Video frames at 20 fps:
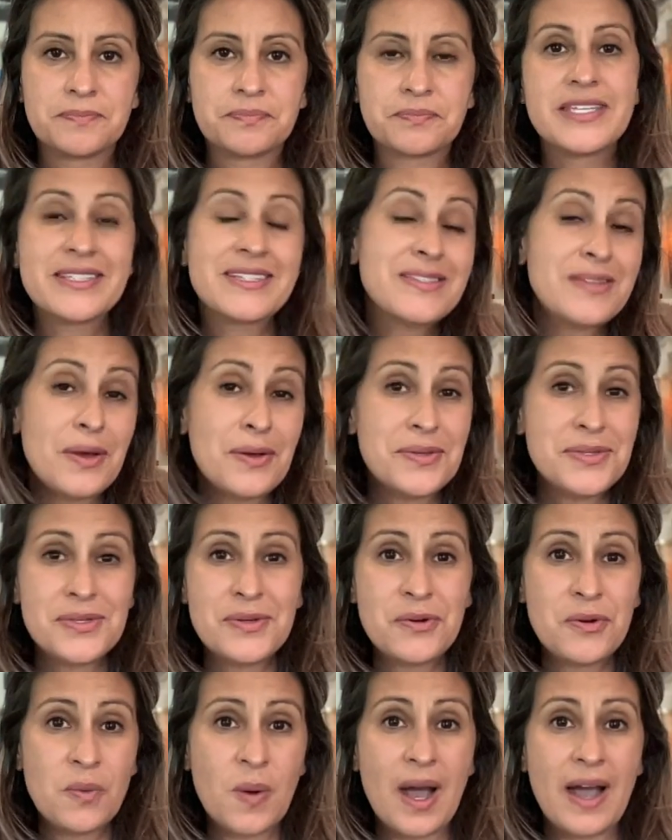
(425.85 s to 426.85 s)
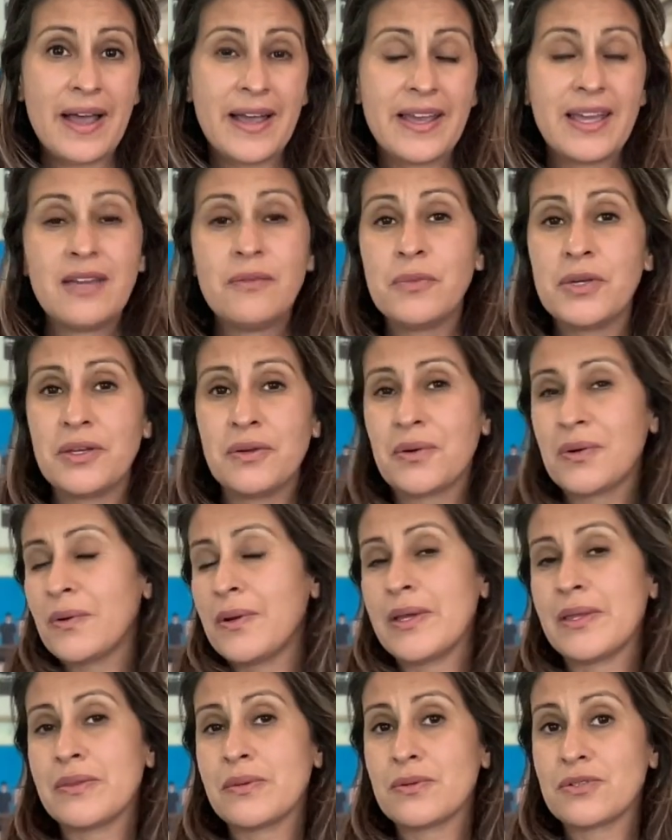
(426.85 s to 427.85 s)
This is also why when you're
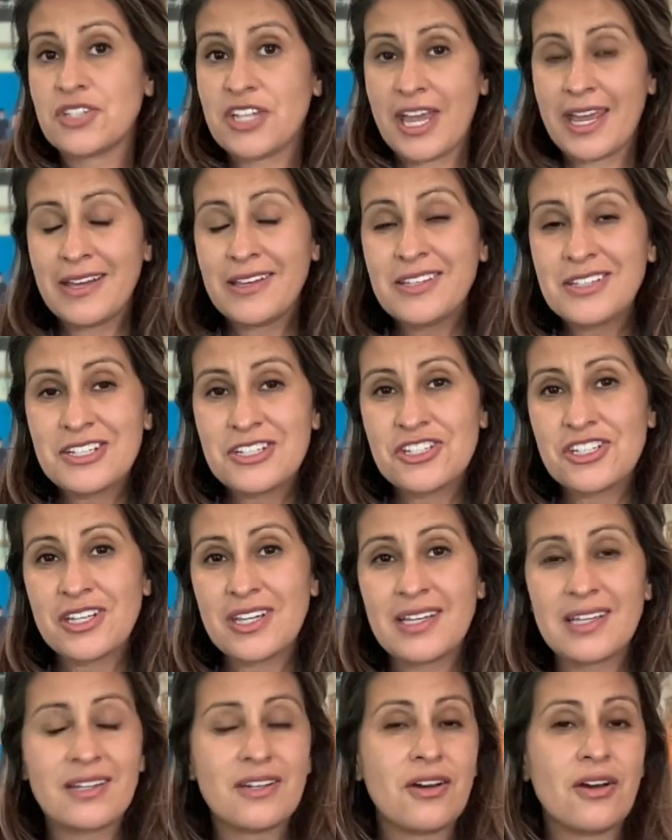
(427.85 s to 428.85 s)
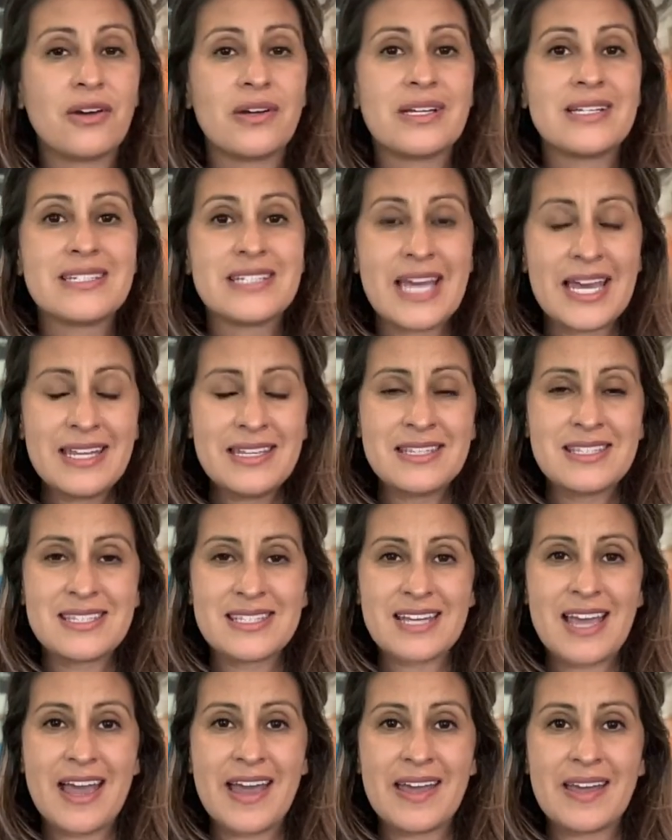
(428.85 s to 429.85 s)
going through challenging or
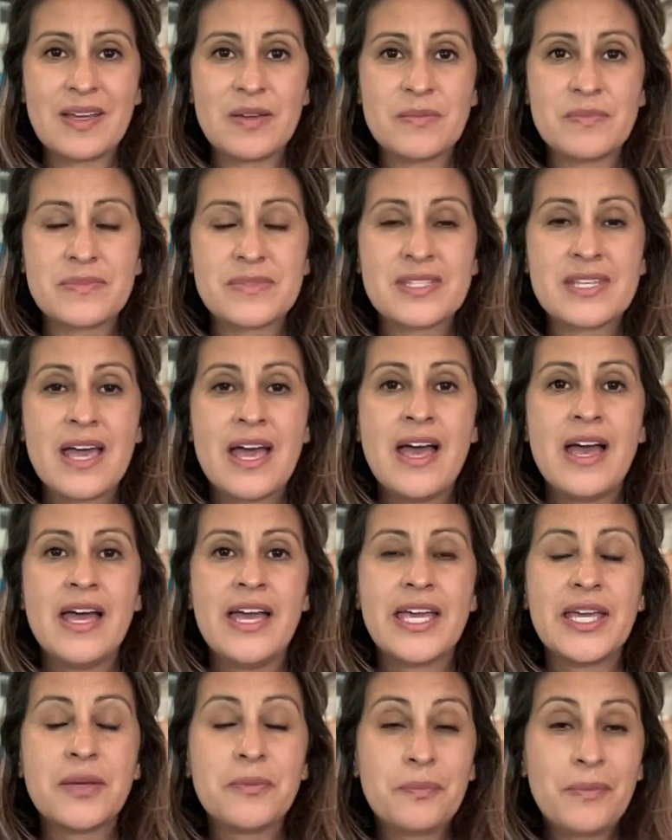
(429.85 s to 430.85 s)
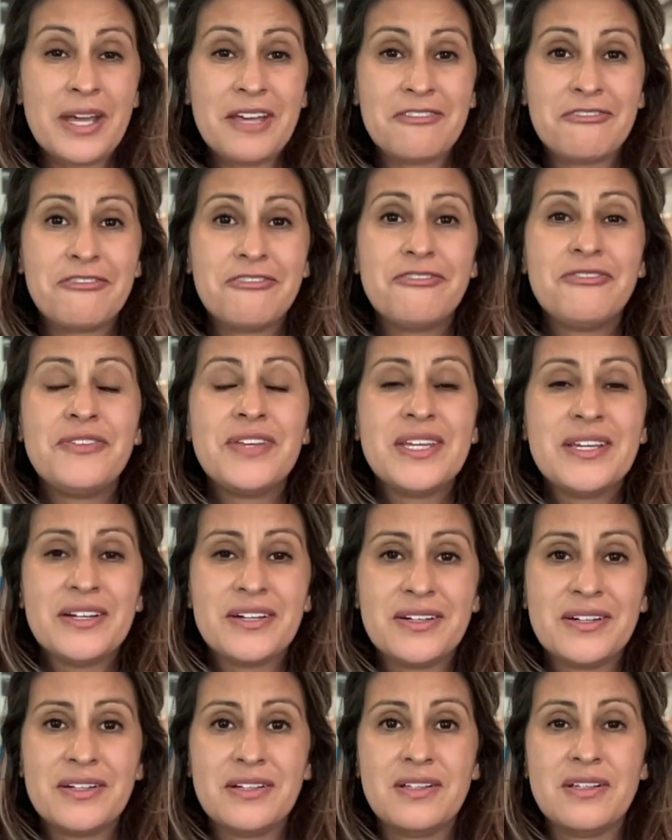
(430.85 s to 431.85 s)
intense times, it might
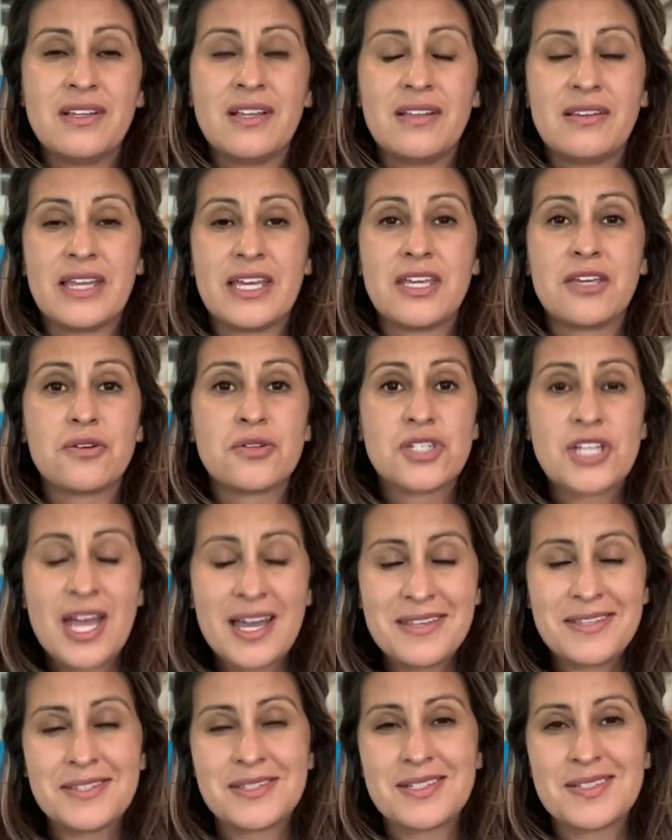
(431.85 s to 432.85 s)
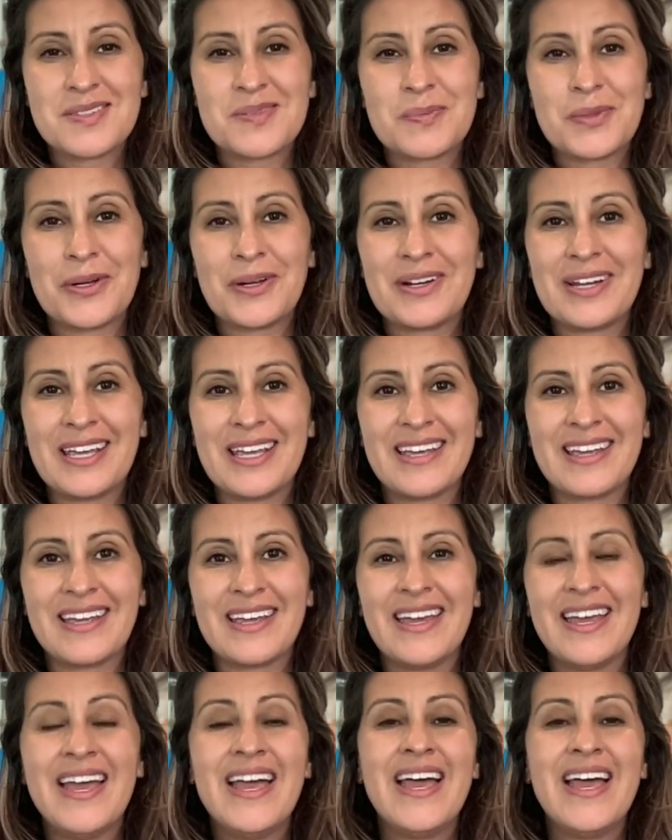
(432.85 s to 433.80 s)
feel like your chest is burning.